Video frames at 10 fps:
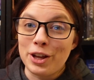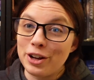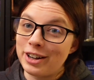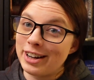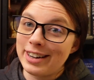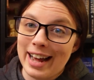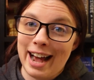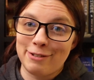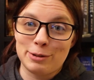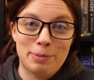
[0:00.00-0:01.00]
You're gonna
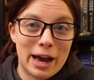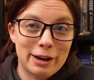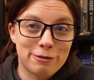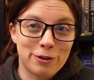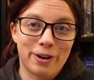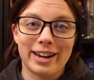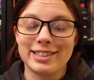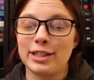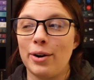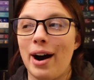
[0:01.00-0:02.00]
have to pay for
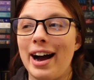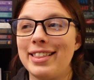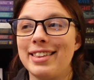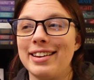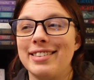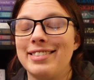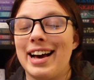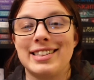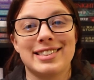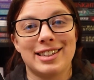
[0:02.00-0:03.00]
it. So I think
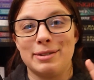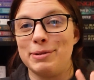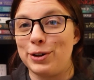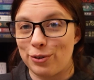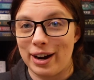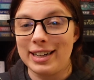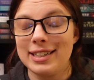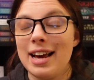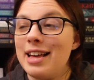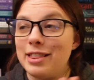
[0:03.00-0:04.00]
that's gonna be
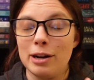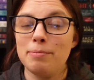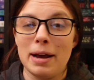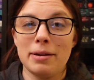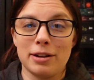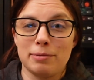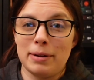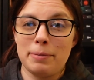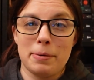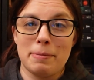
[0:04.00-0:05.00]
great. There may there
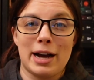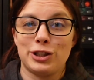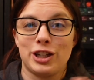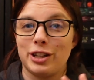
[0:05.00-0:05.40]
may be magic.